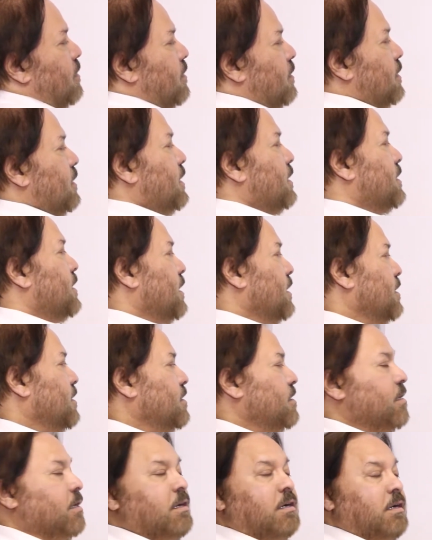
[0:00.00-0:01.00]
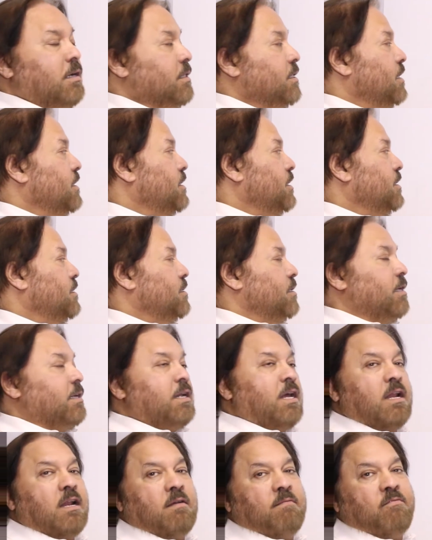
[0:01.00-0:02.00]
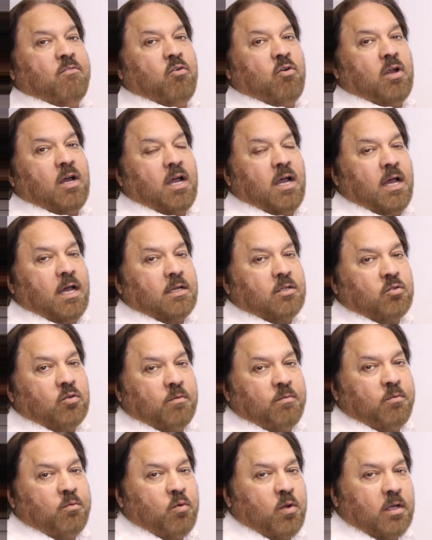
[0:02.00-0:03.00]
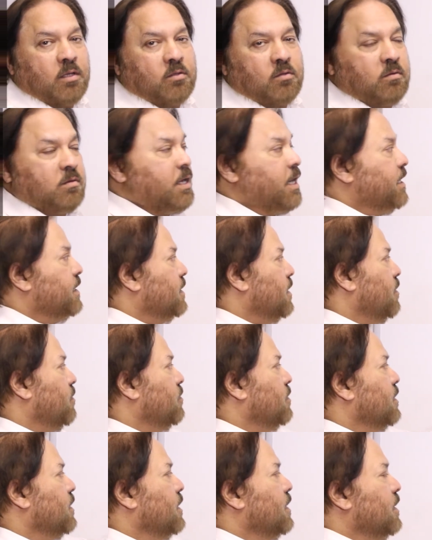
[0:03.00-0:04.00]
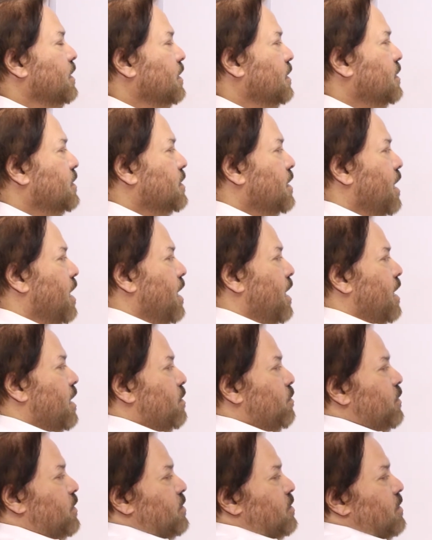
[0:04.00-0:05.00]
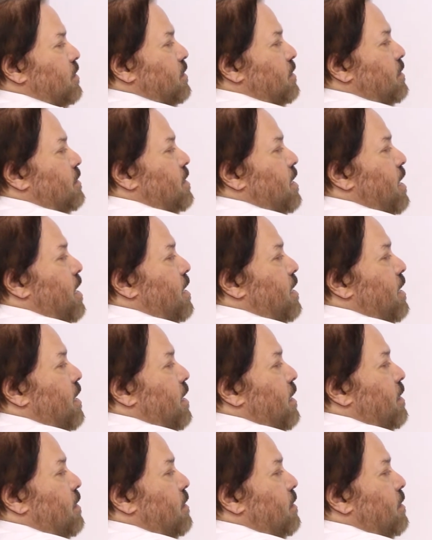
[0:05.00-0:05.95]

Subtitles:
This is the, this is rara for R. So if we want to write down star, which is tara,